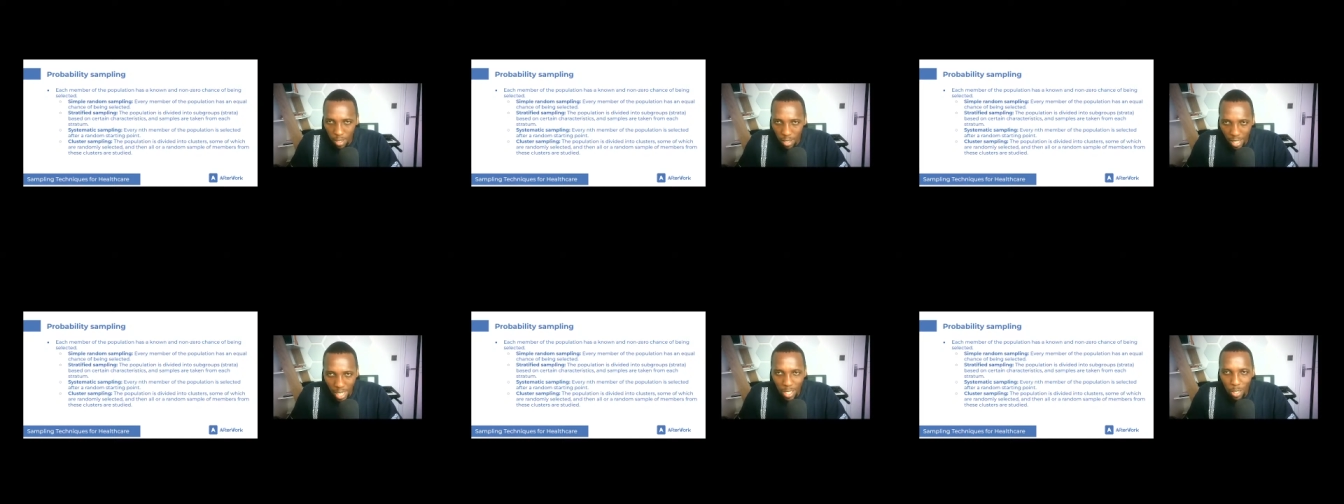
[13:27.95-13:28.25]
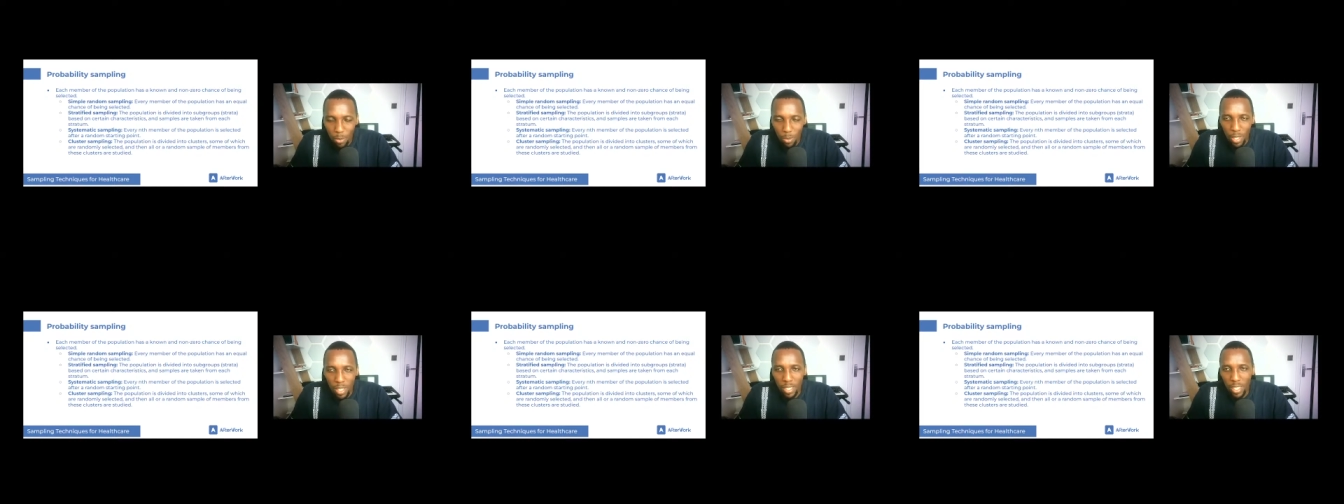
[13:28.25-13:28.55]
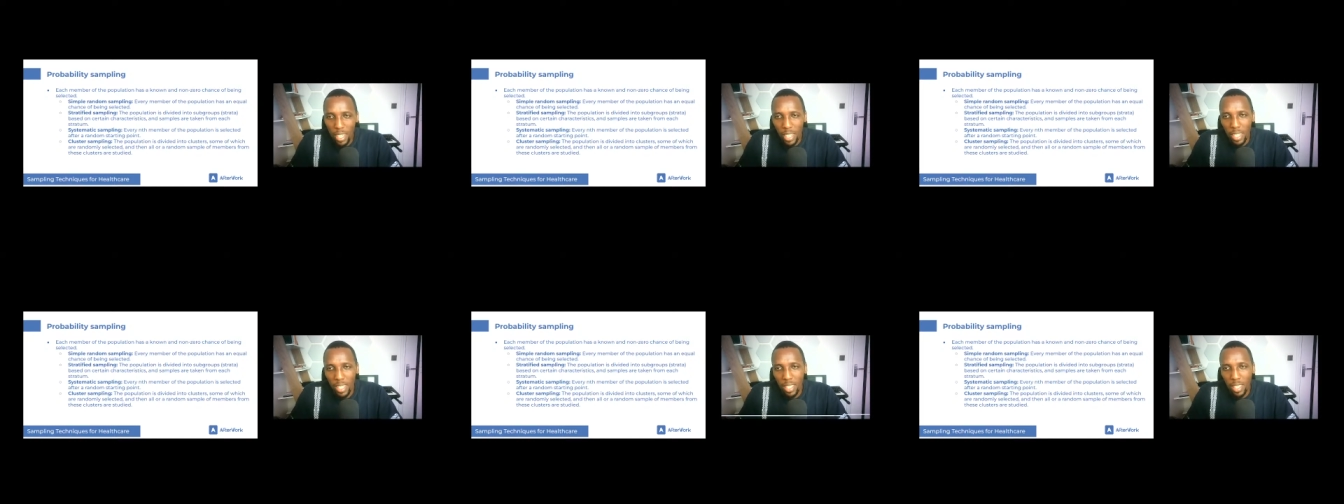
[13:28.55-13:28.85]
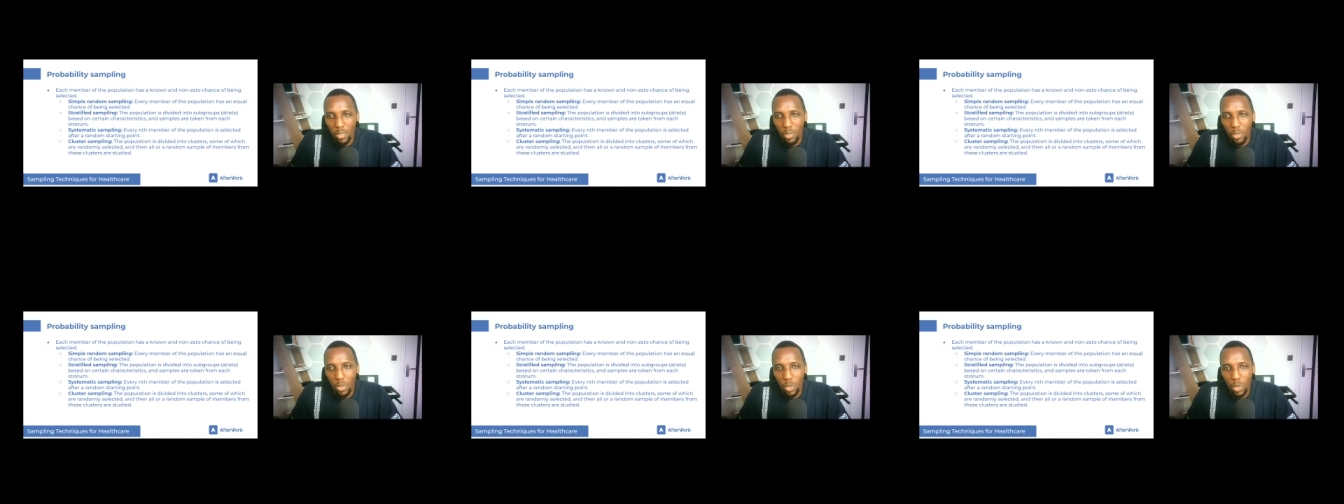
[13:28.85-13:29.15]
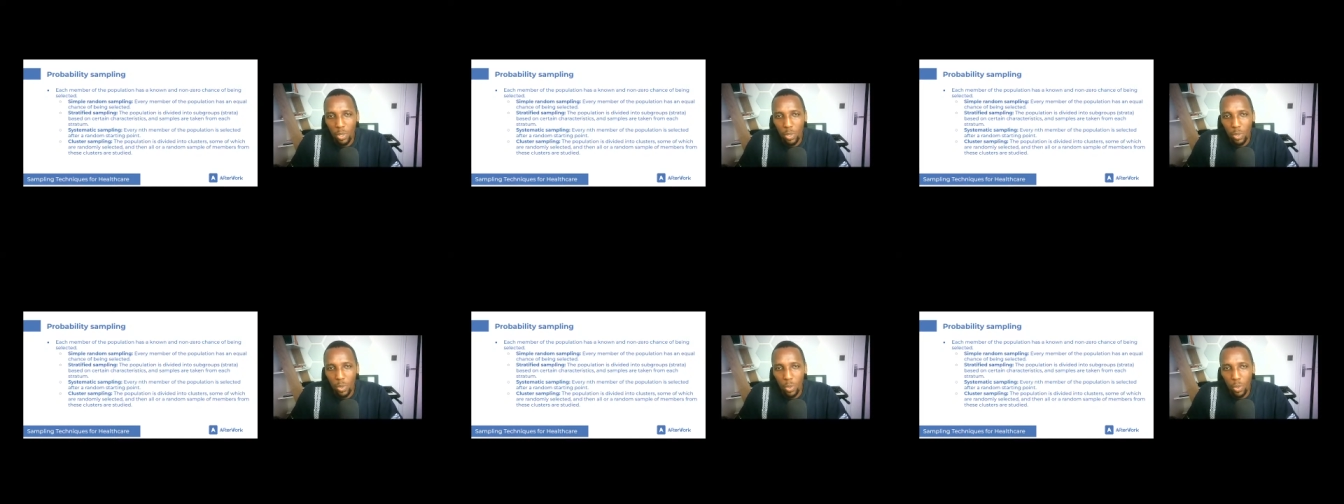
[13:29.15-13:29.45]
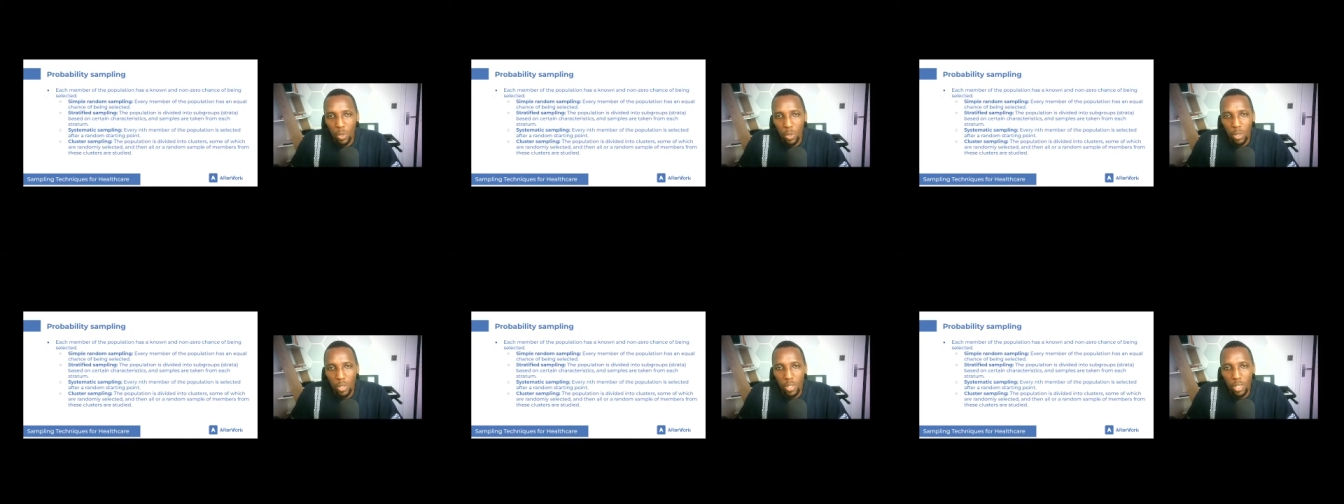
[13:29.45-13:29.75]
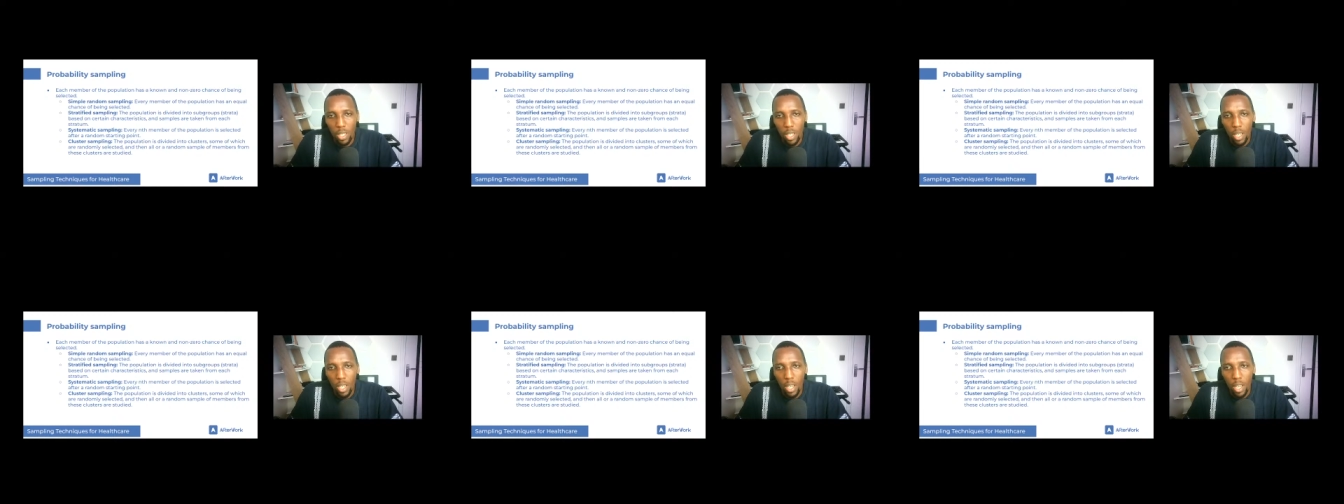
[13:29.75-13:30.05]
randomly select a few
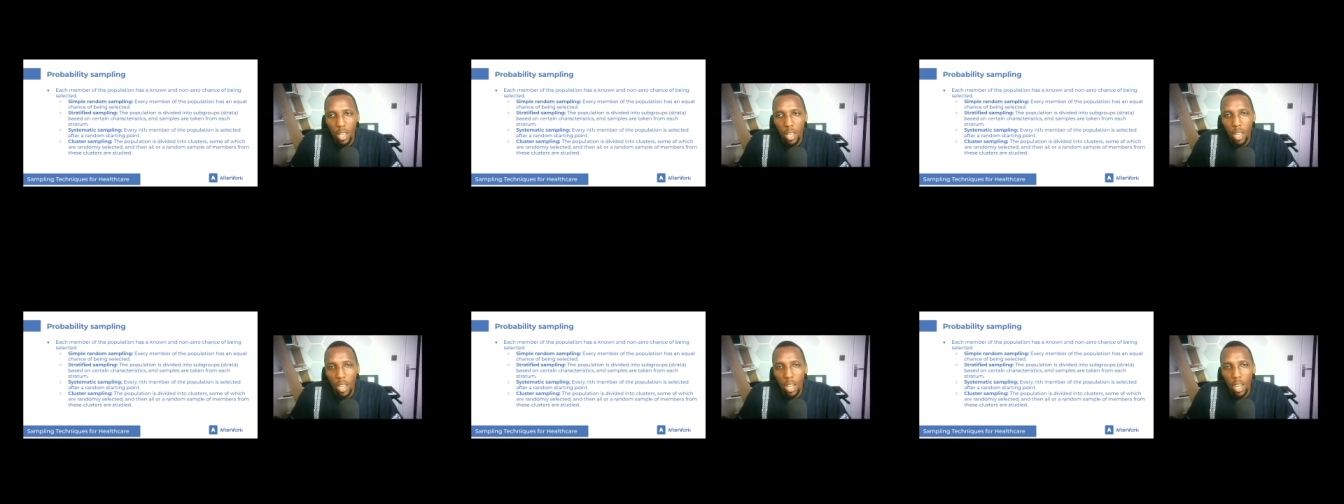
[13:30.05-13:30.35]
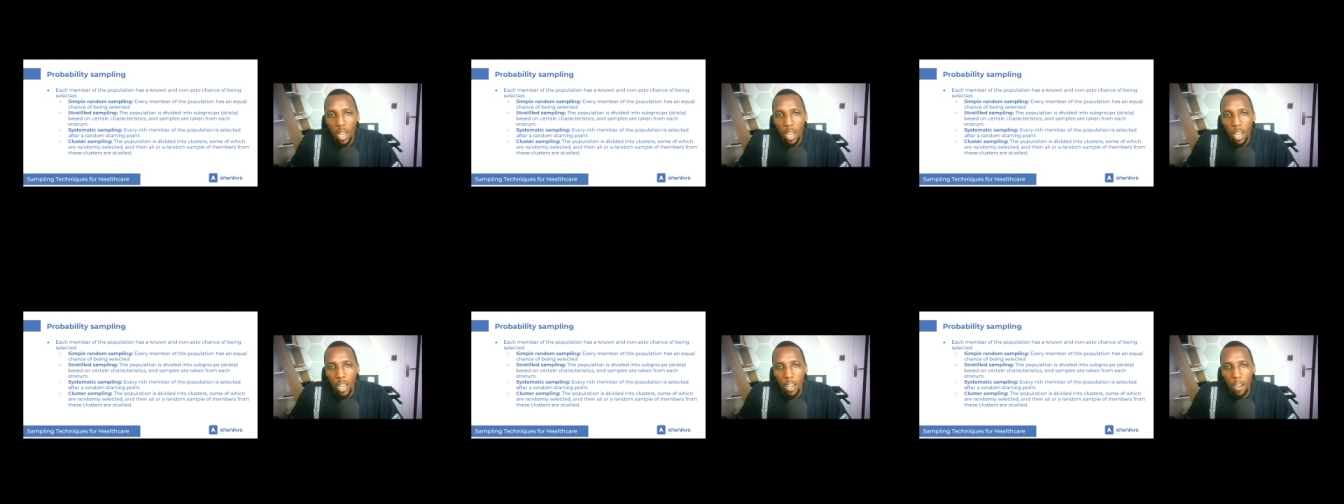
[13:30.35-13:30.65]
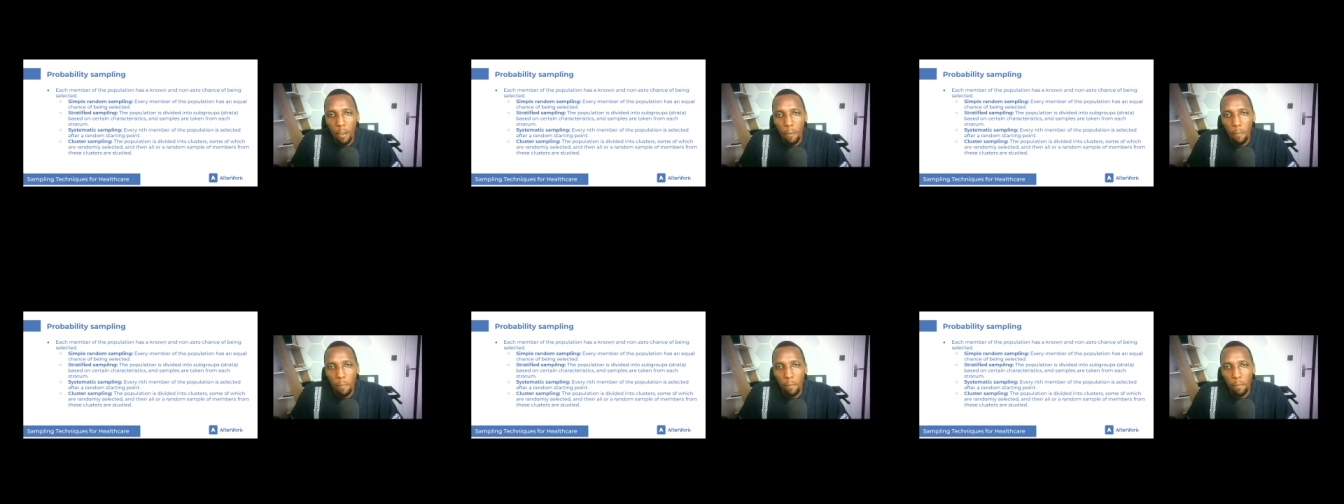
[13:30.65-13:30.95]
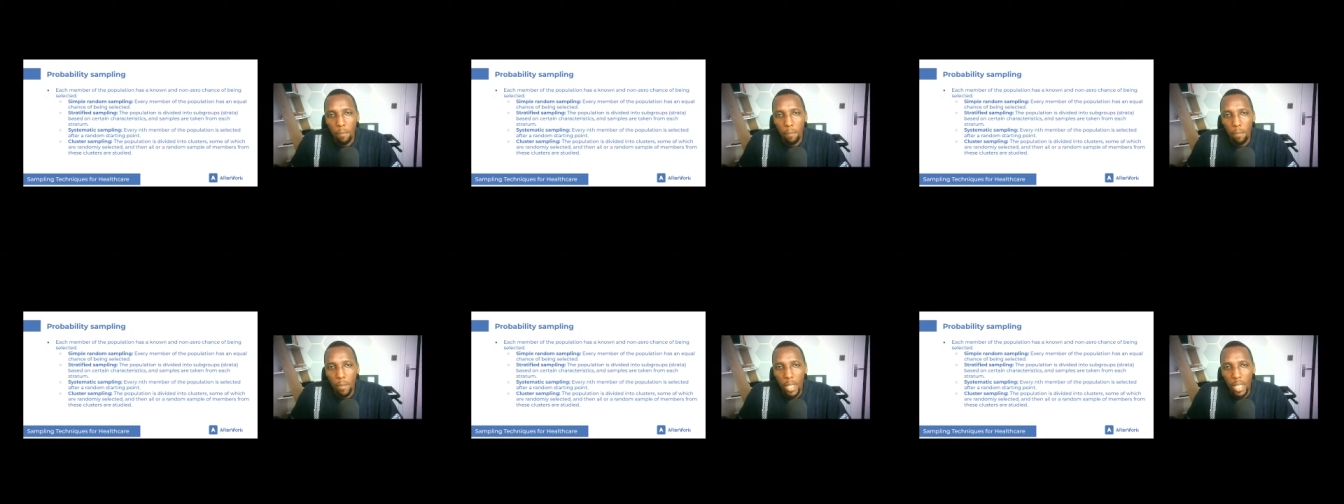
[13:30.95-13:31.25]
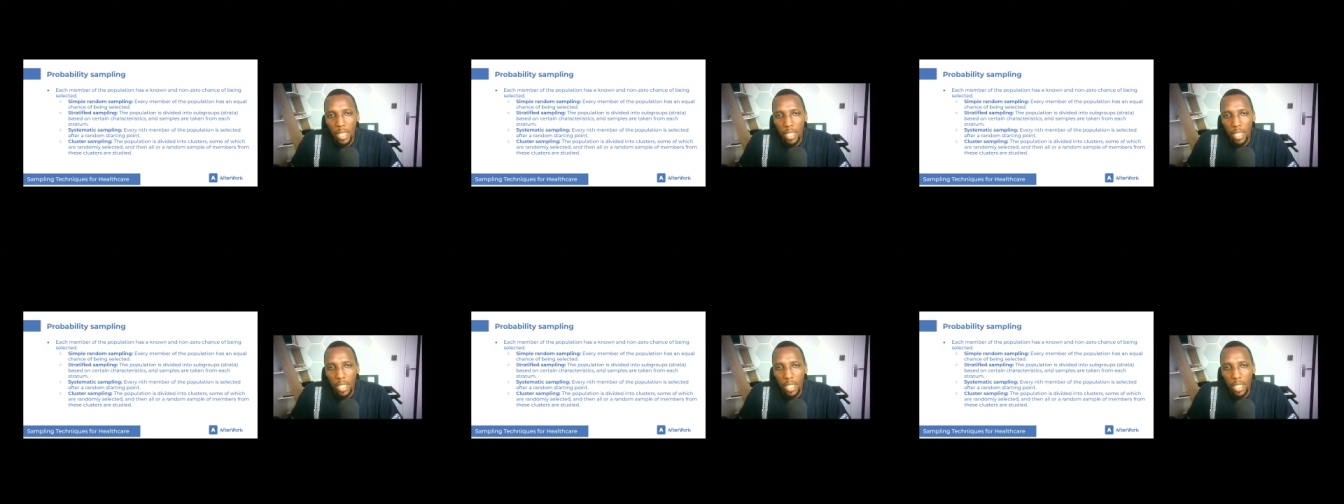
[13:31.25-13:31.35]
schools, and